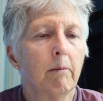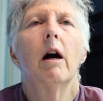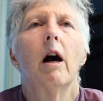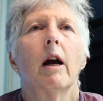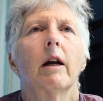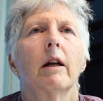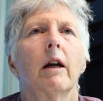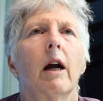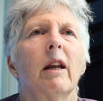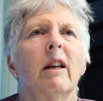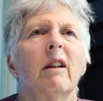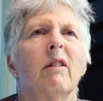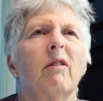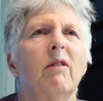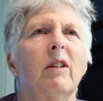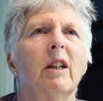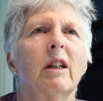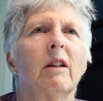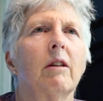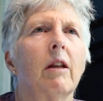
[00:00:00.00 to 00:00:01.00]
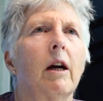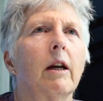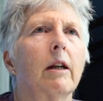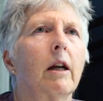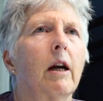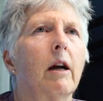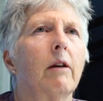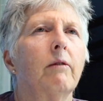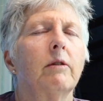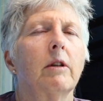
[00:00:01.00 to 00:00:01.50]
I kind of feel
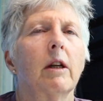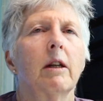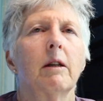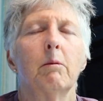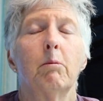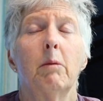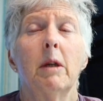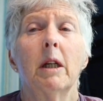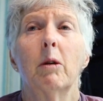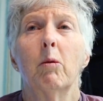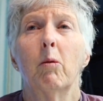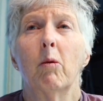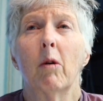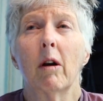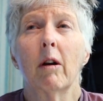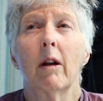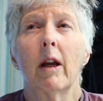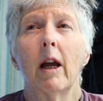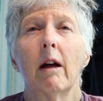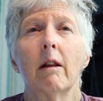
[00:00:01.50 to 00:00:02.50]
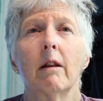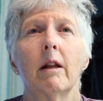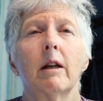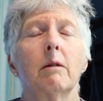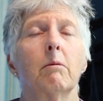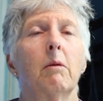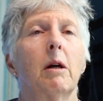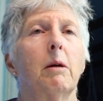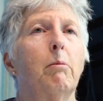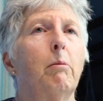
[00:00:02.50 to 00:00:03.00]
like I've done a big workout, like
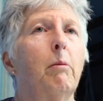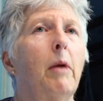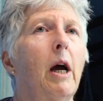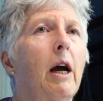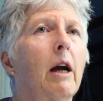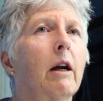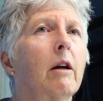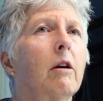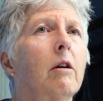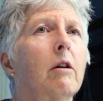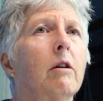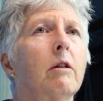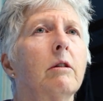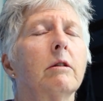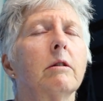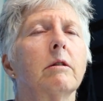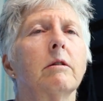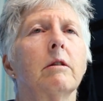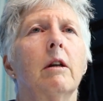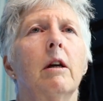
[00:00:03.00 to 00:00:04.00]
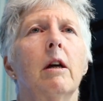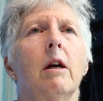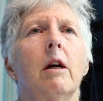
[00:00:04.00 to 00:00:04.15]
my back hurts,